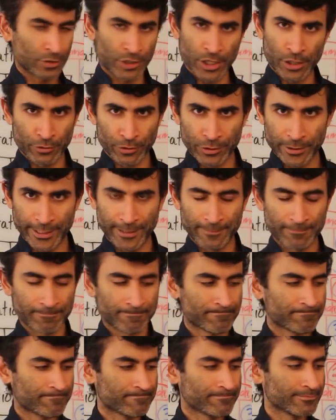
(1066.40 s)
Generally.
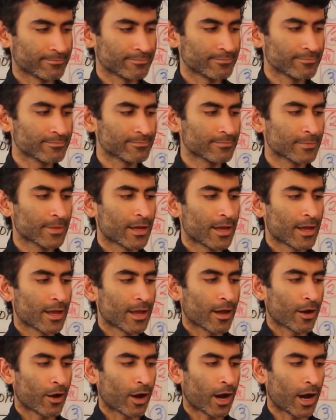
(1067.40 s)

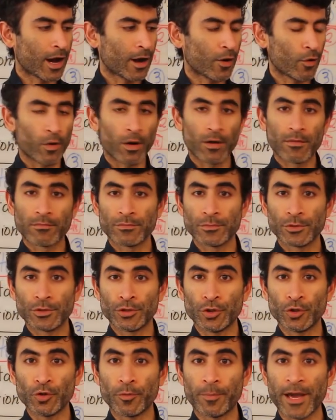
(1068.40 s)
Uh,
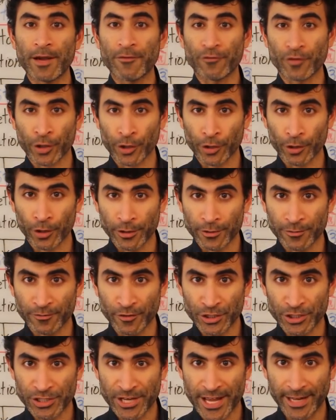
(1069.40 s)
do you pay for a girl on the
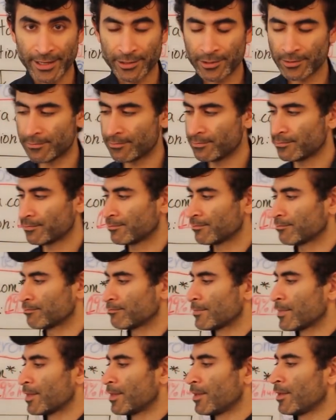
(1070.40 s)
first date?
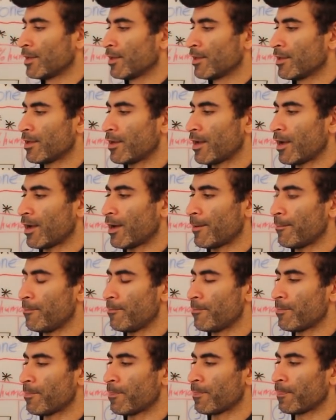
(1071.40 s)

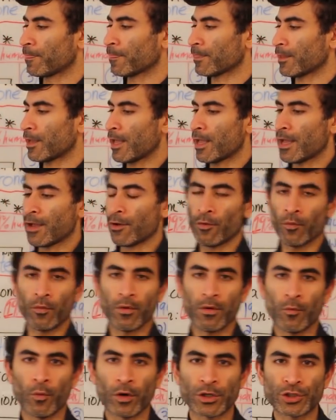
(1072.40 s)
Um,
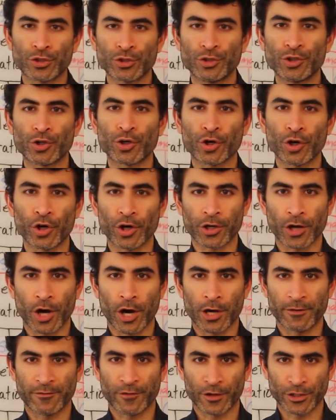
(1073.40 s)
what should you cook
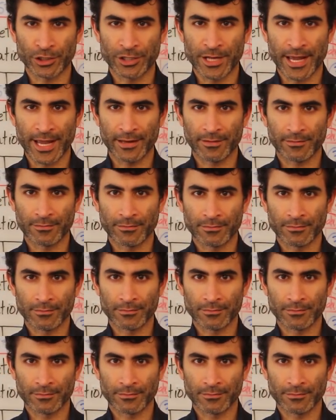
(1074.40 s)
on a first date?